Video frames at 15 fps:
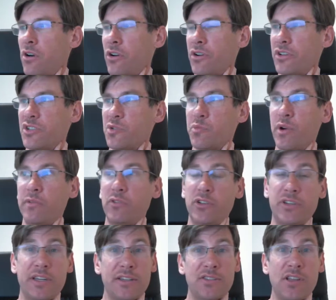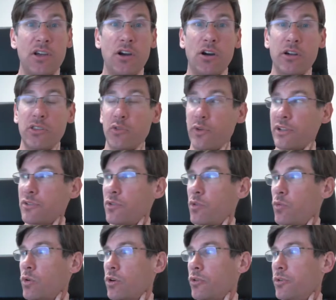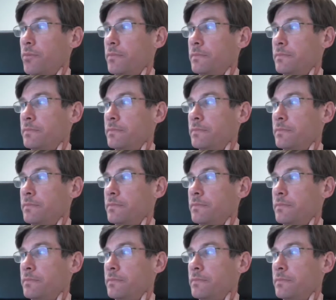aren't as prevalent as they are in the rest of the world.